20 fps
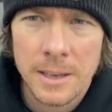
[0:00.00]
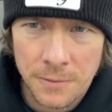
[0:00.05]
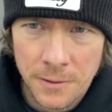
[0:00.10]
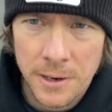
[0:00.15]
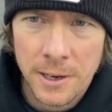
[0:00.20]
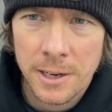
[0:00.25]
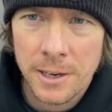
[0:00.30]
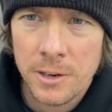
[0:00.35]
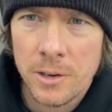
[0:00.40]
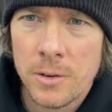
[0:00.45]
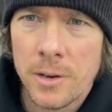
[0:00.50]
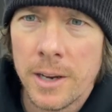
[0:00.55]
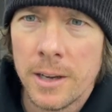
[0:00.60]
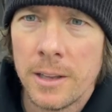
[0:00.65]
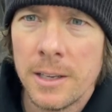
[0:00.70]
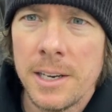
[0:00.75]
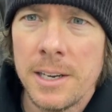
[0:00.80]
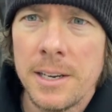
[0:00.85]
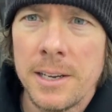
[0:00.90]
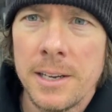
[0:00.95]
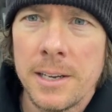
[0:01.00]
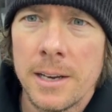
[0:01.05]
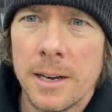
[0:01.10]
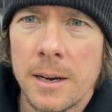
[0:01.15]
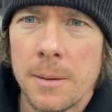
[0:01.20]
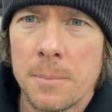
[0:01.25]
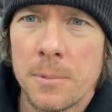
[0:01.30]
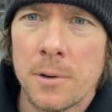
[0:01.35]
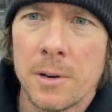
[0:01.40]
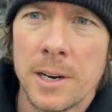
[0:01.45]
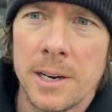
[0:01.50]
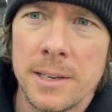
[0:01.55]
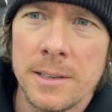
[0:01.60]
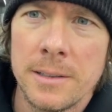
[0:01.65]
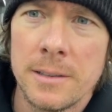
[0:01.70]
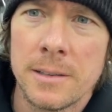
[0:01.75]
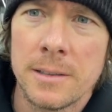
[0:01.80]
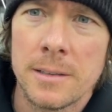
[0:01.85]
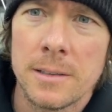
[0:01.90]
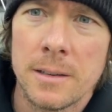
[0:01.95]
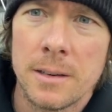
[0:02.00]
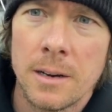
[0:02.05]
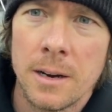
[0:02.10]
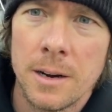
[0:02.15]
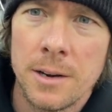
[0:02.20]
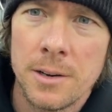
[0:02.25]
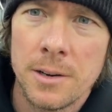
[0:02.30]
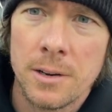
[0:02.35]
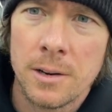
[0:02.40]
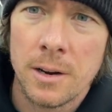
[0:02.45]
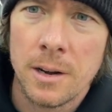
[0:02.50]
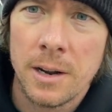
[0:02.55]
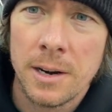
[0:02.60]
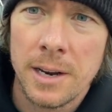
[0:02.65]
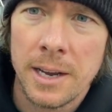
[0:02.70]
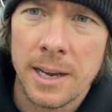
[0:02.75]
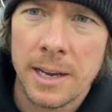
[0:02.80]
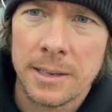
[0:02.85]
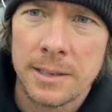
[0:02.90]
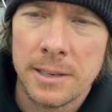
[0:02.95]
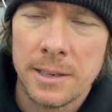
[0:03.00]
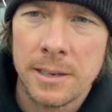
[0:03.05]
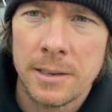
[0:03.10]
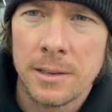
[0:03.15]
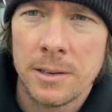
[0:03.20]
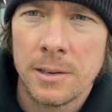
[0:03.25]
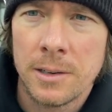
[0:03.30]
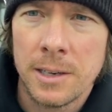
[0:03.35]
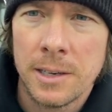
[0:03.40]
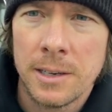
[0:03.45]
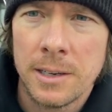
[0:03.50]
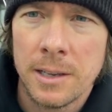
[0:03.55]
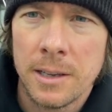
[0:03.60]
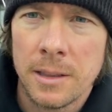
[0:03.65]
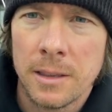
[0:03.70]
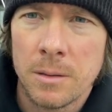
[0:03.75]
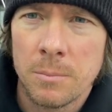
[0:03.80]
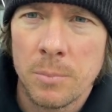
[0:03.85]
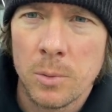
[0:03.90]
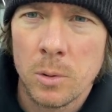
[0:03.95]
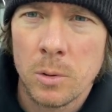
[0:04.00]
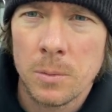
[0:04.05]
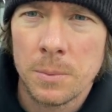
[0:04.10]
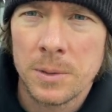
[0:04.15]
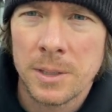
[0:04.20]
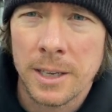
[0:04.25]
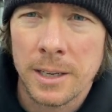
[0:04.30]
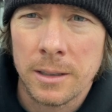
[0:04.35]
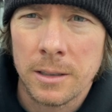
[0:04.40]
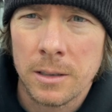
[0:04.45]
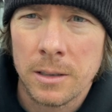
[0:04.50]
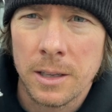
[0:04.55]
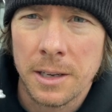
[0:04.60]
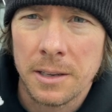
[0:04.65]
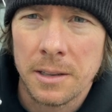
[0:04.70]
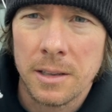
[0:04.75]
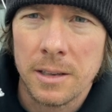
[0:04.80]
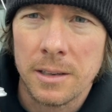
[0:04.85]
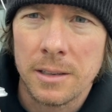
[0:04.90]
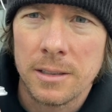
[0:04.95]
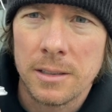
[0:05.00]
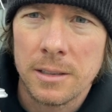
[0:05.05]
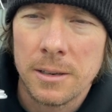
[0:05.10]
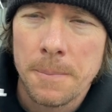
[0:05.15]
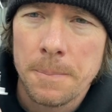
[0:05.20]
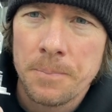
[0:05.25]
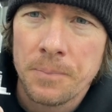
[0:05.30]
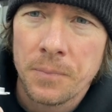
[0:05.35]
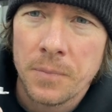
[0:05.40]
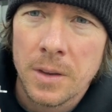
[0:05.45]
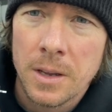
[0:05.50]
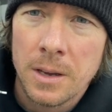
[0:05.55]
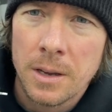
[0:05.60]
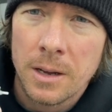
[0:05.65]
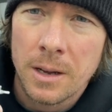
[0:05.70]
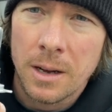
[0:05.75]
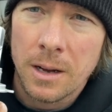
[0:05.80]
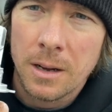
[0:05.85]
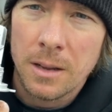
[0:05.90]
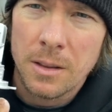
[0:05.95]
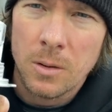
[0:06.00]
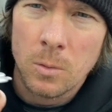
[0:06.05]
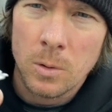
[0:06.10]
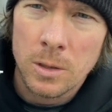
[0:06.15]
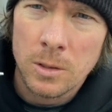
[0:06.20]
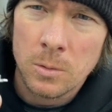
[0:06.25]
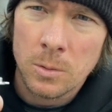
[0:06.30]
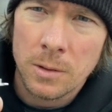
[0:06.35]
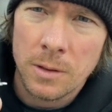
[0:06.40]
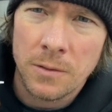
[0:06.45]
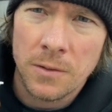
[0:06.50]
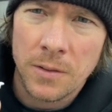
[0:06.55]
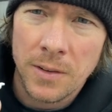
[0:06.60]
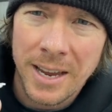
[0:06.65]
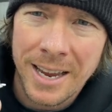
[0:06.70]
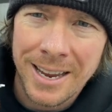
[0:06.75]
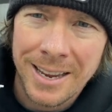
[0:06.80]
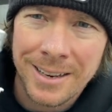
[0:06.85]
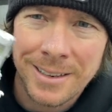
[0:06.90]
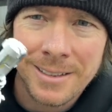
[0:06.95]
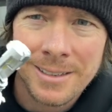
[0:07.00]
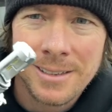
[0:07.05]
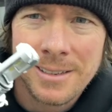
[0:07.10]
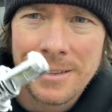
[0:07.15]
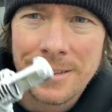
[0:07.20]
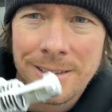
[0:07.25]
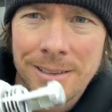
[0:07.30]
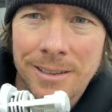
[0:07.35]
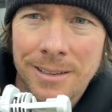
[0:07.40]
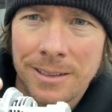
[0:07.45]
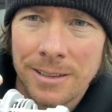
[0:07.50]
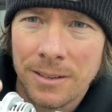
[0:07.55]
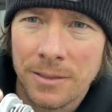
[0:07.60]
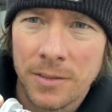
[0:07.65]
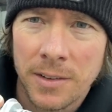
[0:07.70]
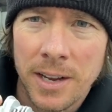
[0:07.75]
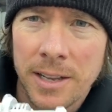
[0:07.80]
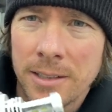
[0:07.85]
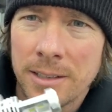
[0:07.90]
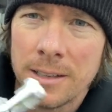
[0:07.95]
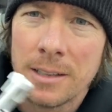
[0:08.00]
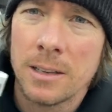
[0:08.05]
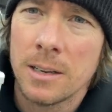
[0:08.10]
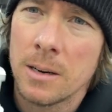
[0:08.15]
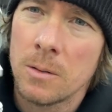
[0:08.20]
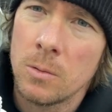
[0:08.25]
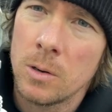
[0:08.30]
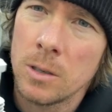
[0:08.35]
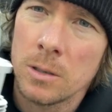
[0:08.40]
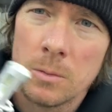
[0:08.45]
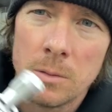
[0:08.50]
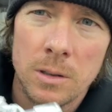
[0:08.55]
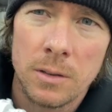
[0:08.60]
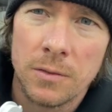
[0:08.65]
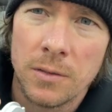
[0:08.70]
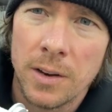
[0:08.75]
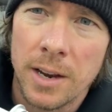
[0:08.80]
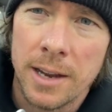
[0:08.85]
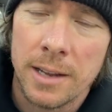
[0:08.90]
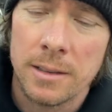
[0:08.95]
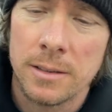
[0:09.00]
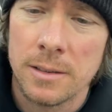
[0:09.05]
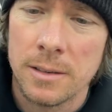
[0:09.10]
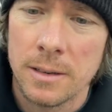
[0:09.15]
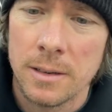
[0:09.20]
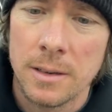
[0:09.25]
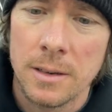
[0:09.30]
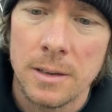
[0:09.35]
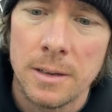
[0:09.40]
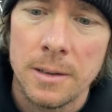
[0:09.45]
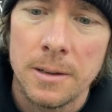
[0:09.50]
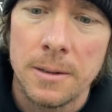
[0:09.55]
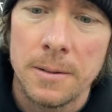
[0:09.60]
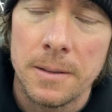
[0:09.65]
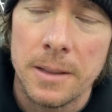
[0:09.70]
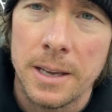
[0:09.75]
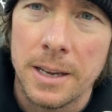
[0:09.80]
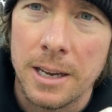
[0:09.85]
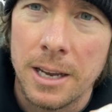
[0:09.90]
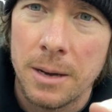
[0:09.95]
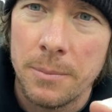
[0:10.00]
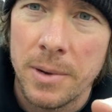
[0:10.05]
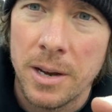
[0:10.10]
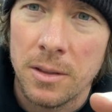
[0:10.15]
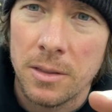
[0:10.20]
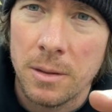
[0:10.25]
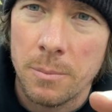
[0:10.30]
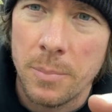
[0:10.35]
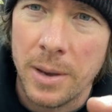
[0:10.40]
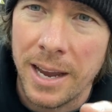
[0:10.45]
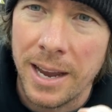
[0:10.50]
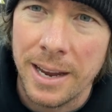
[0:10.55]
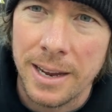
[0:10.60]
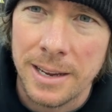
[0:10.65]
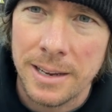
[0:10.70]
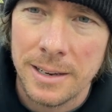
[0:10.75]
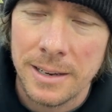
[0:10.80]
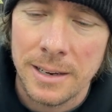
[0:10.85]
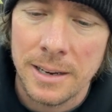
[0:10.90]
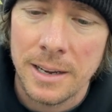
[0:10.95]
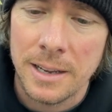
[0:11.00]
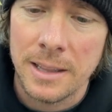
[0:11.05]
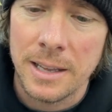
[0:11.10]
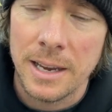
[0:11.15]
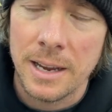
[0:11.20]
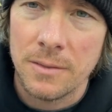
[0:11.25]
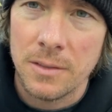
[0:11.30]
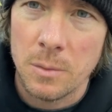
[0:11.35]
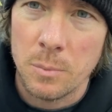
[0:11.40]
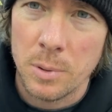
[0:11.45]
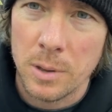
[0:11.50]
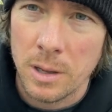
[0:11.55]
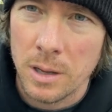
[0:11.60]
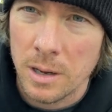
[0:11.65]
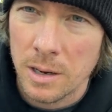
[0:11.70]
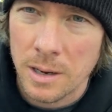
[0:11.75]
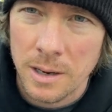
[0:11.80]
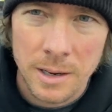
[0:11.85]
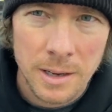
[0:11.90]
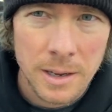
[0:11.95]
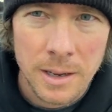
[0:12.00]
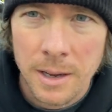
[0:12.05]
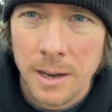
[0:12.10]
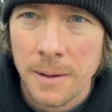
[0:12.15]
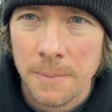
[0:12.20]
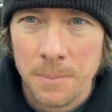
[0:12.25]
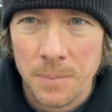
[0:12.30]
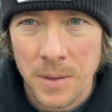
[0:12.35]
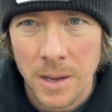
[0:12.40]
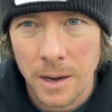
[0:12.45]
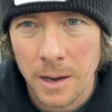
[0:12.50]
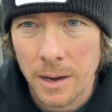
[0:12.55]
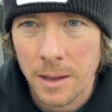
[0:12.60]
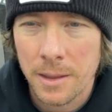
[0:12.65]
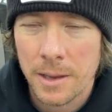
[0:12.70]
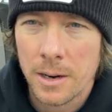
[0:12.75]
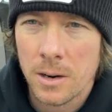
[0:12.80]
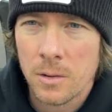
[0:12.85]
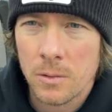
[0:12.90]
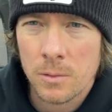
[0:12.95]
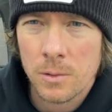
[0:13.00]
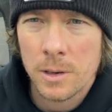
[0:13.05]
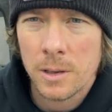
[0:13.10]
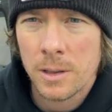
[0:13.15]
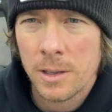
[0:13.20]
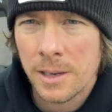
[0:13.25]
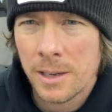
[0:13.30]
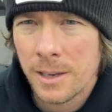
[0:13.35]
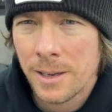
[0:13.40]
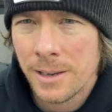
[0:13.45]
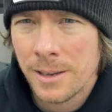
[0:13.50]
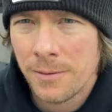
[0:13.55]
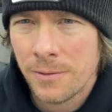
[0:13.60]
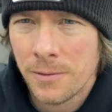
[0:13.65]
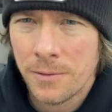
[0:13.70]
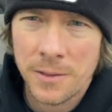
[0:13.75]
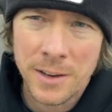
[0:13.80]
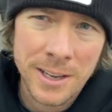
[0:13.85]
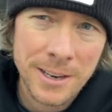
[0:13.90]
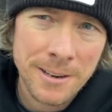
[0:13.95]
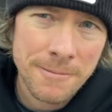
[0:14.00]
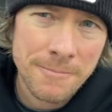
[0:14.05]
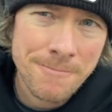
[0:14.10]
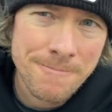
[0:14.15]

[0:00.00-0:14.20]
if you're gonna do LED upgrades on your Honda Acty, you need to get the bulbs that look like this. The ones with the fans, the fancy looking ones with the fans that come out the back and they have the plug, they don't really fit.